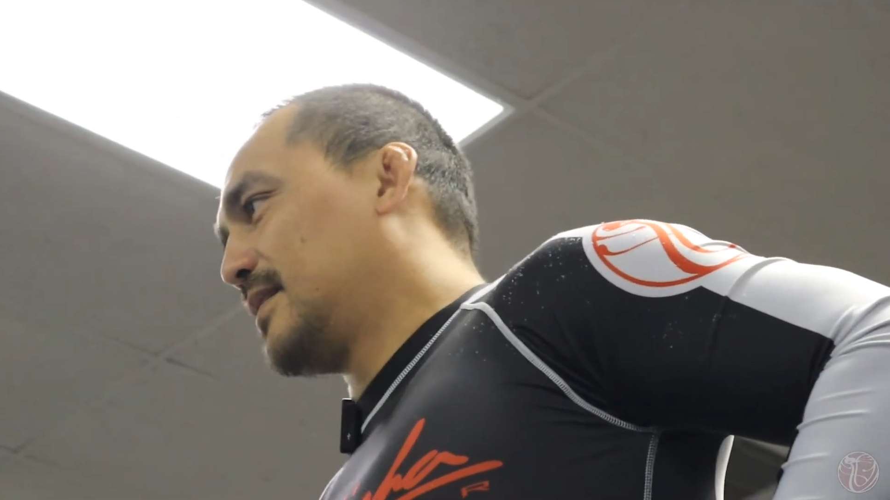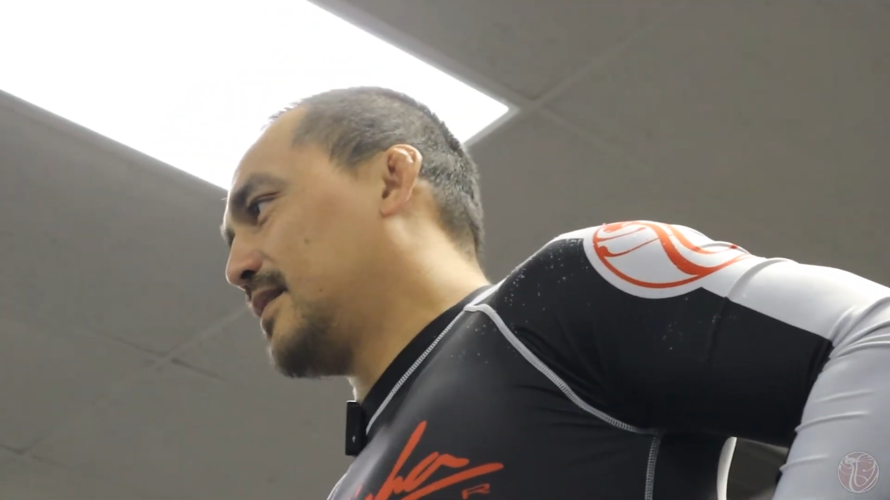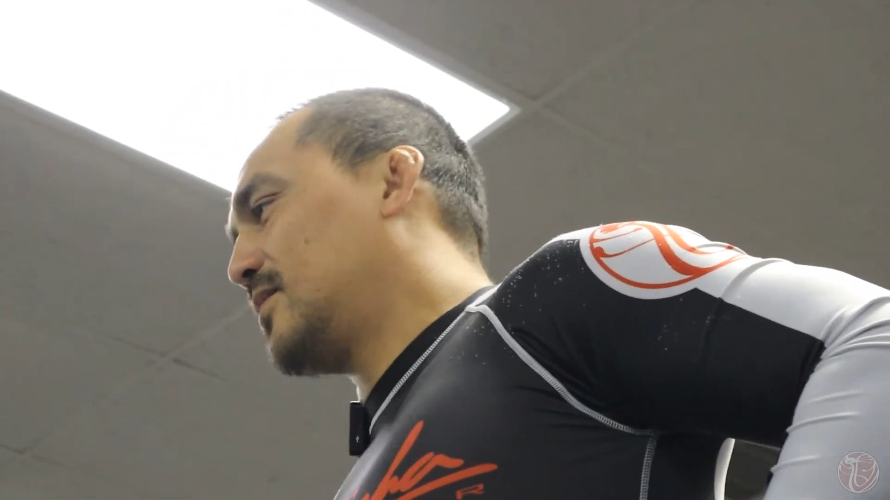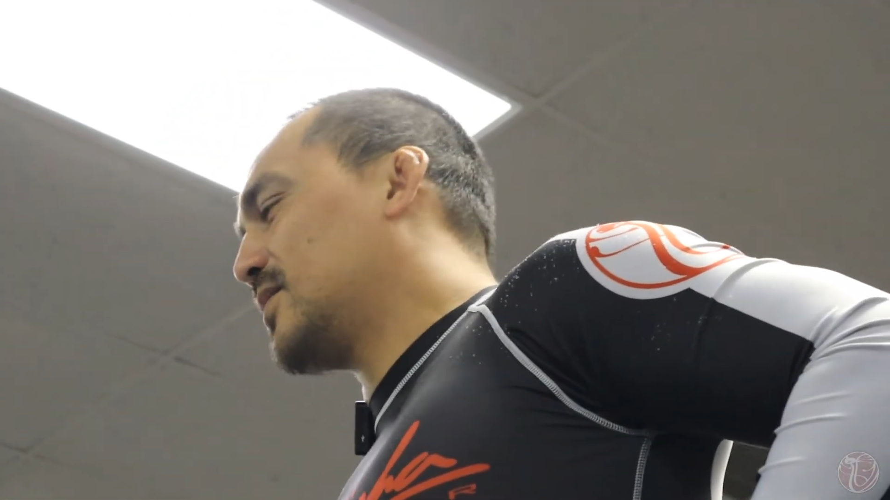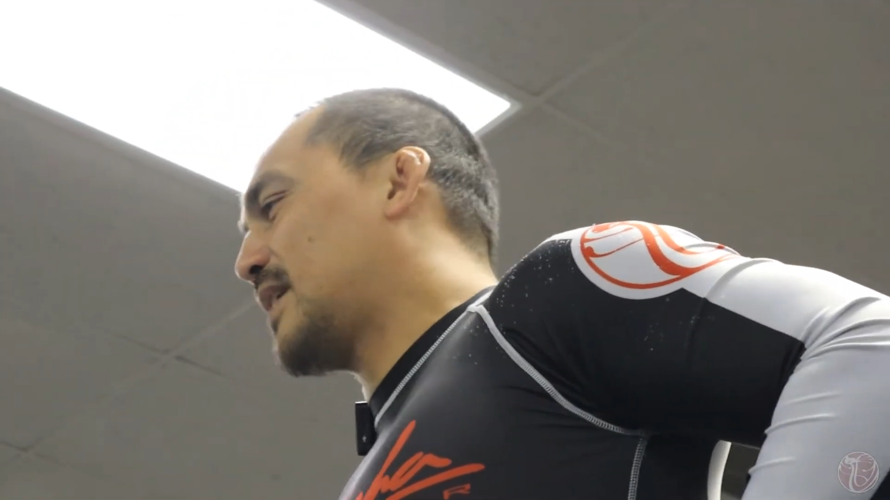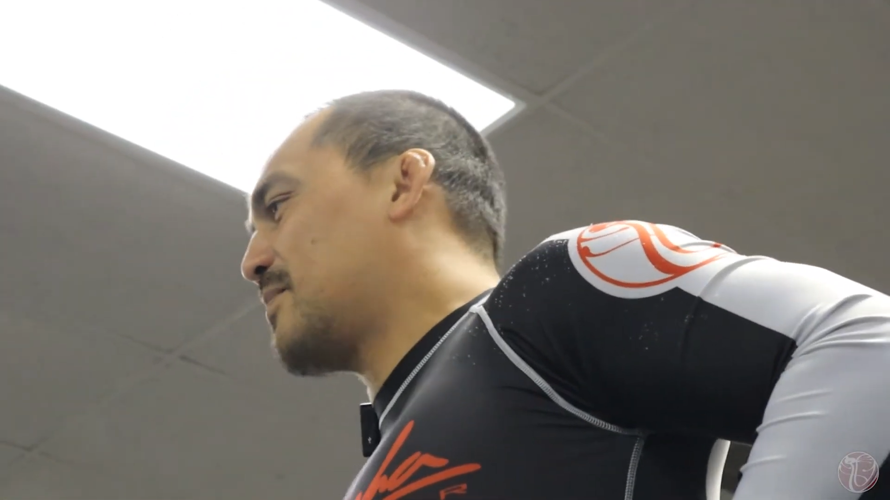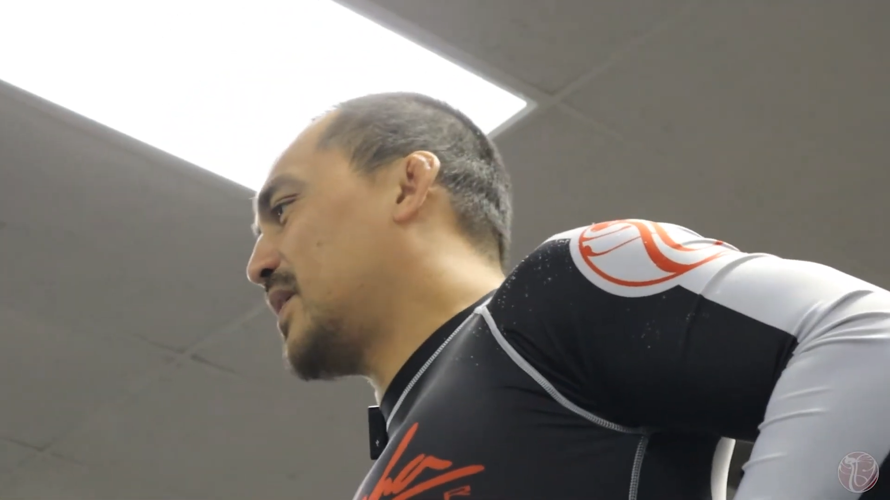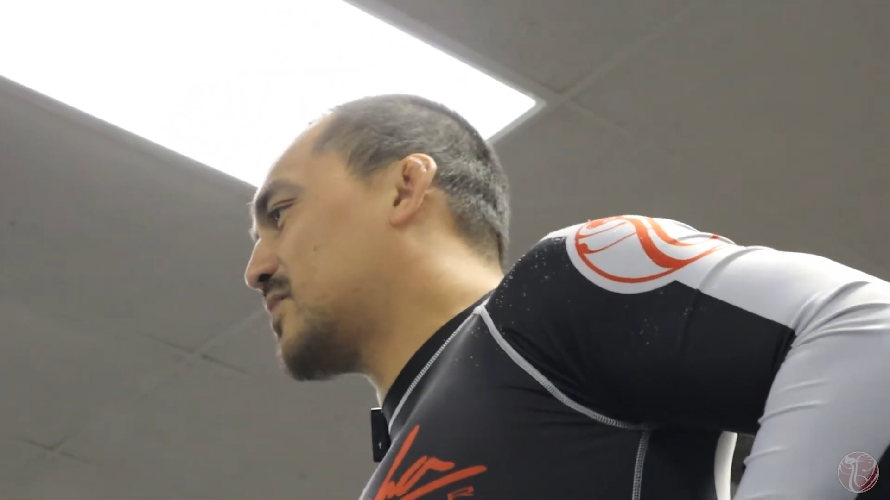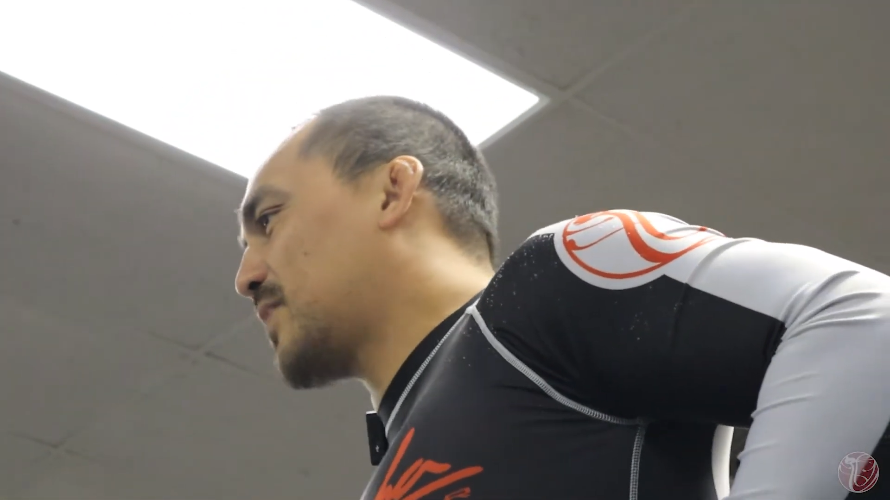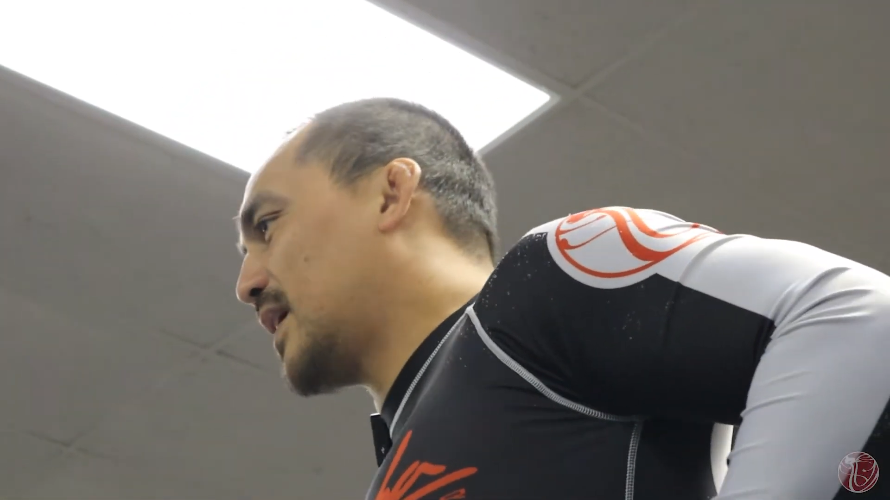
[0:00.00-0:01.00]
You know what that
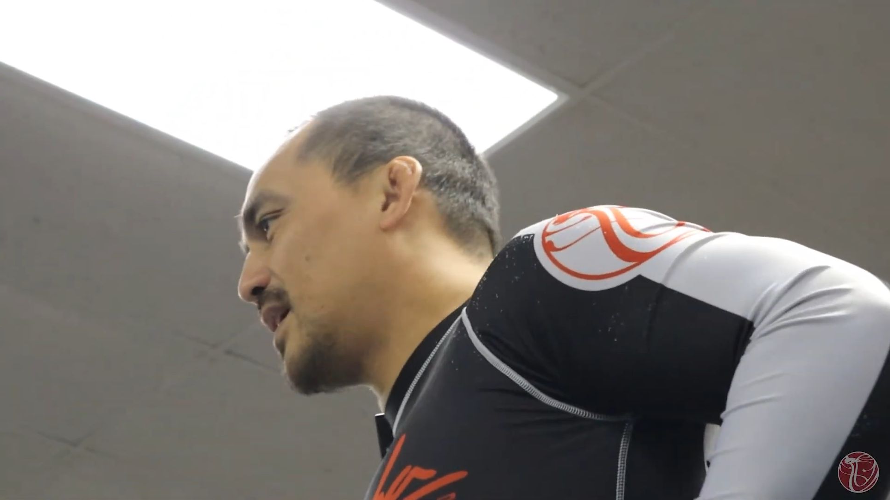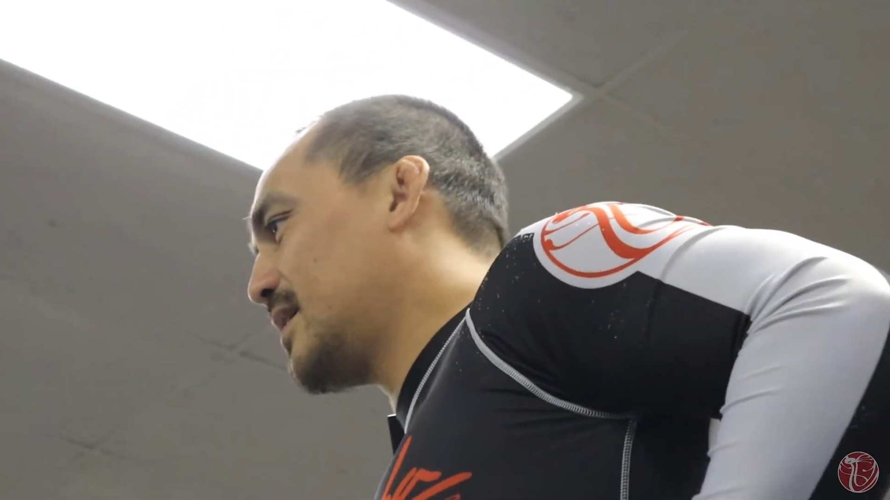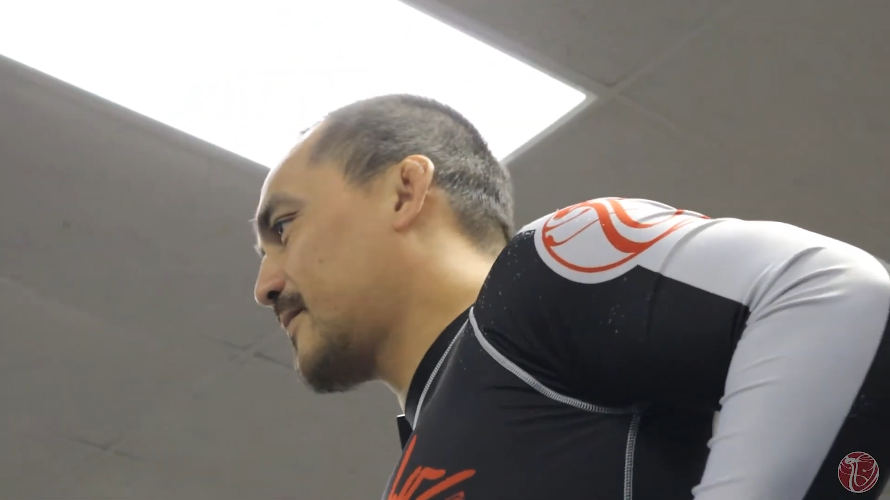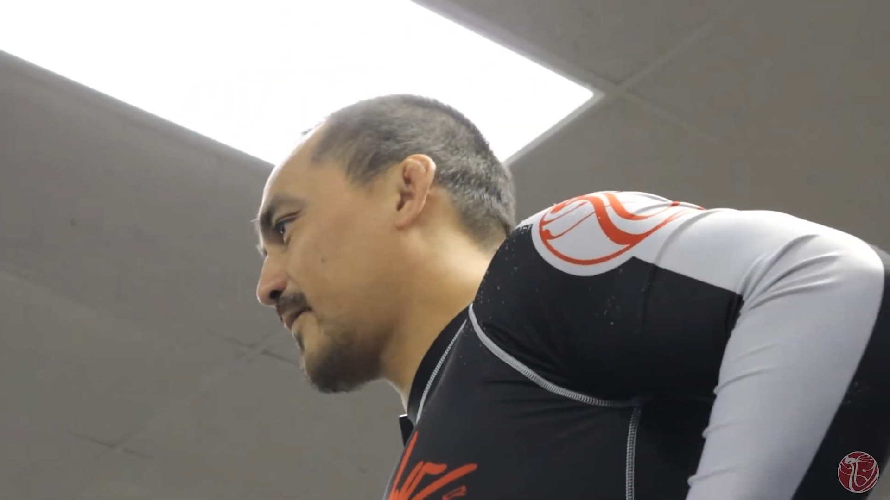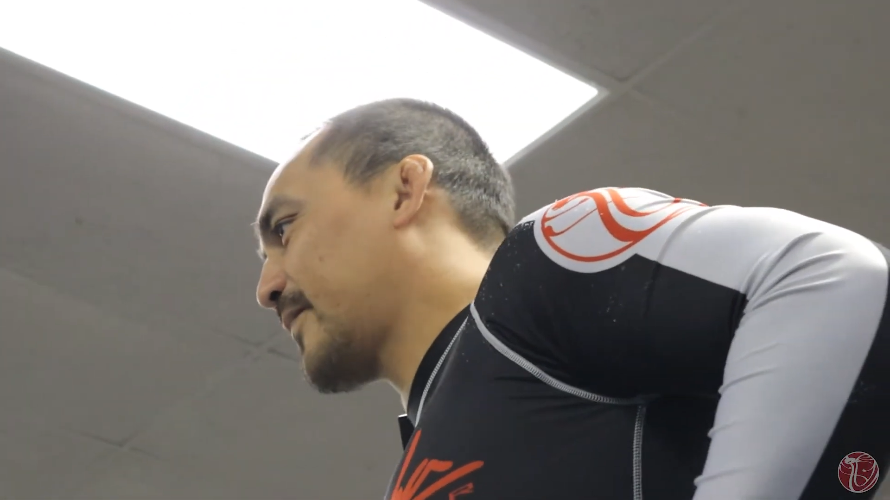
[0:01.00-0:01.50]
means, Frankie?